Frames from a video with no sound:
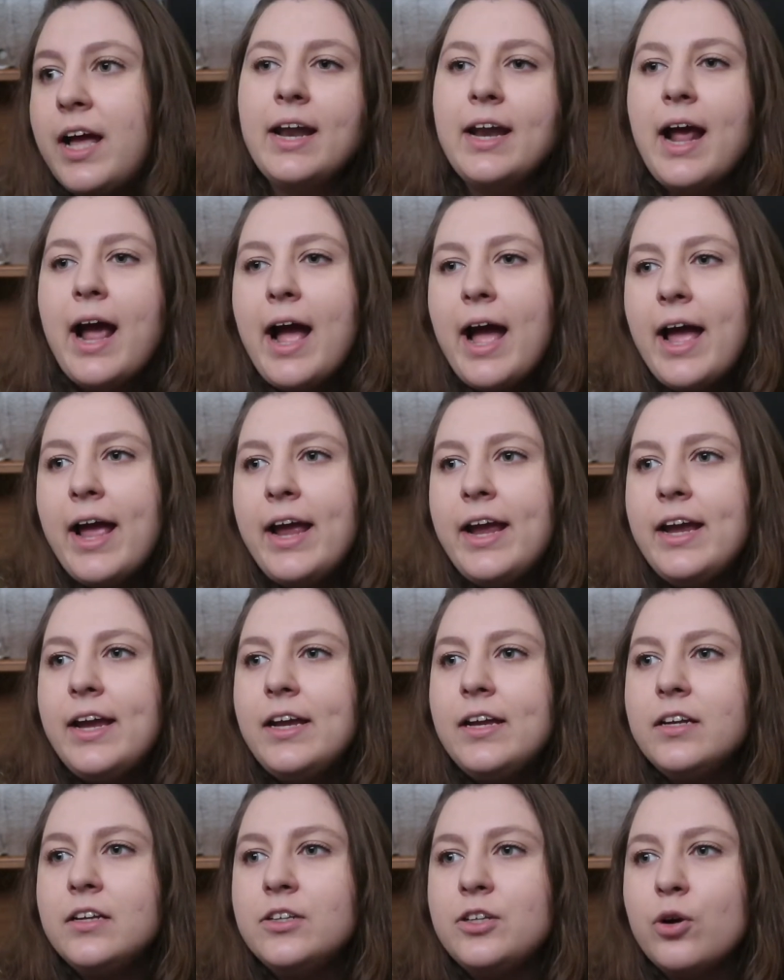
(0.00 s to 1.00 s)
and
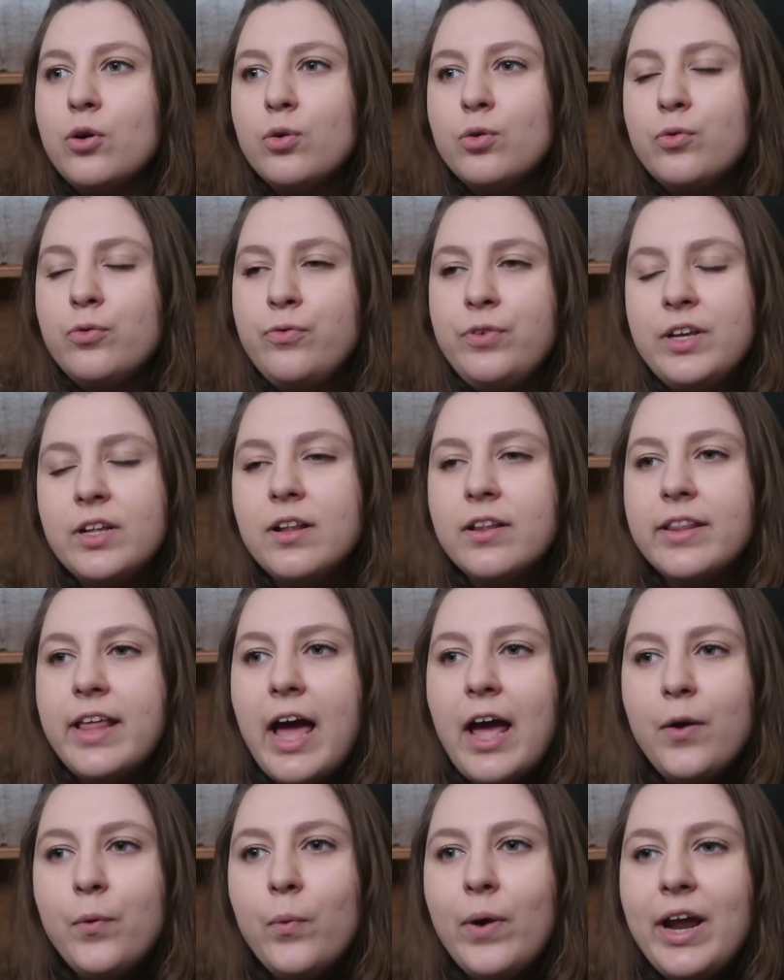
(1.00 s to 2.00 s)
I don't feel
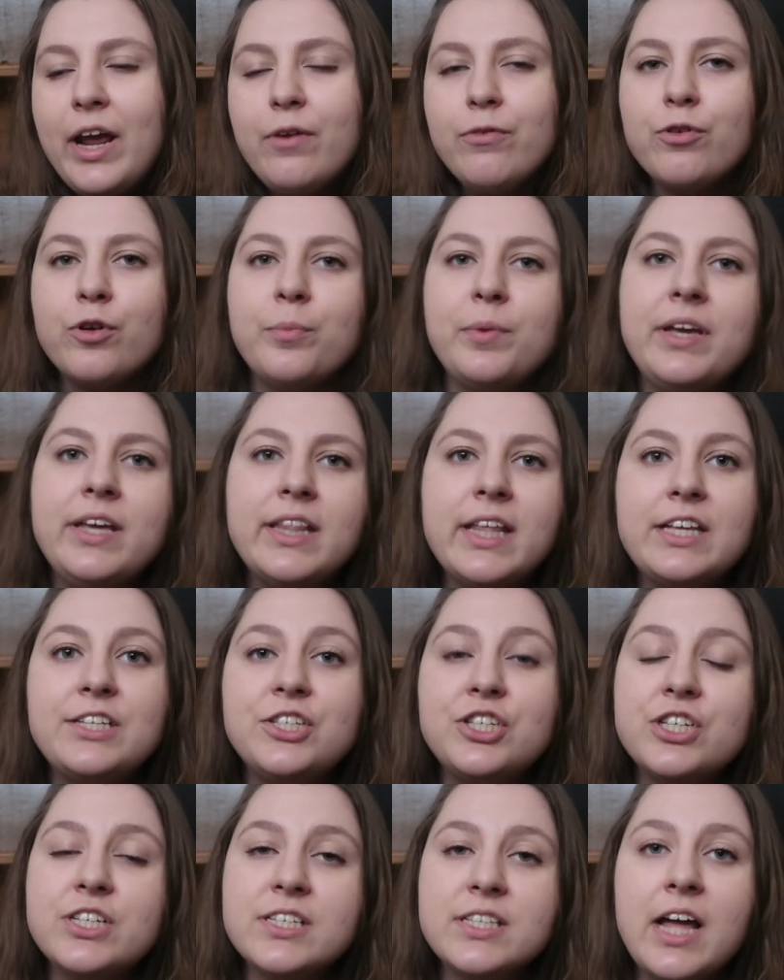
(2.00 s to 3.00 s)
that way. For me,
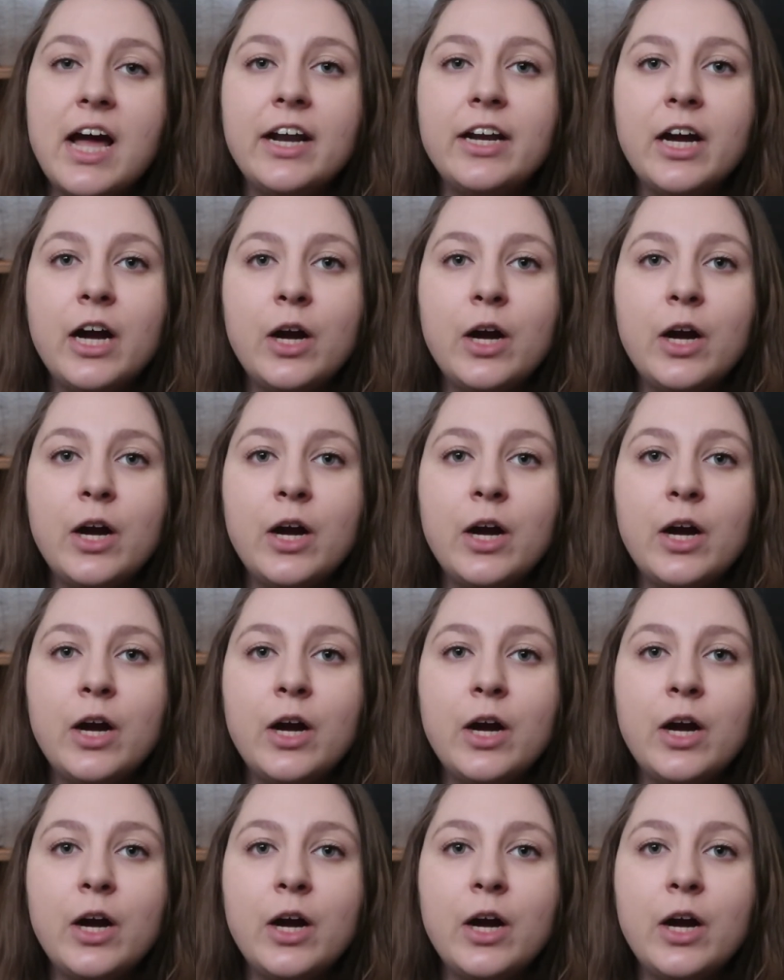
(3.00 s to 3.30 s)
that's just not